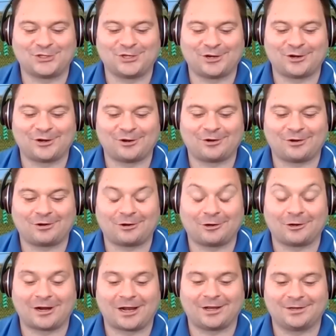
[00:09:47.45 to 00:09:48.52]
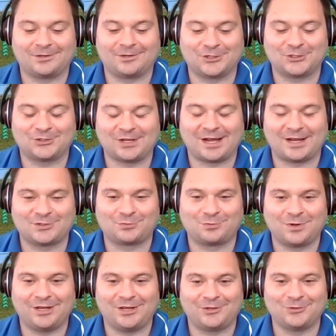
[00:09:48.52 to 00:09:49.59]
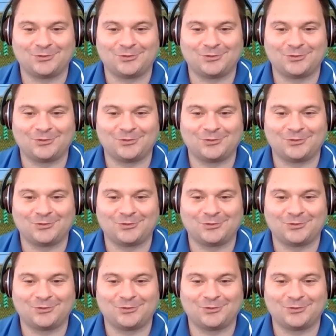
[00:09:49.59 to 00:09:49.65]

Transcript: year, or uh, just last week, you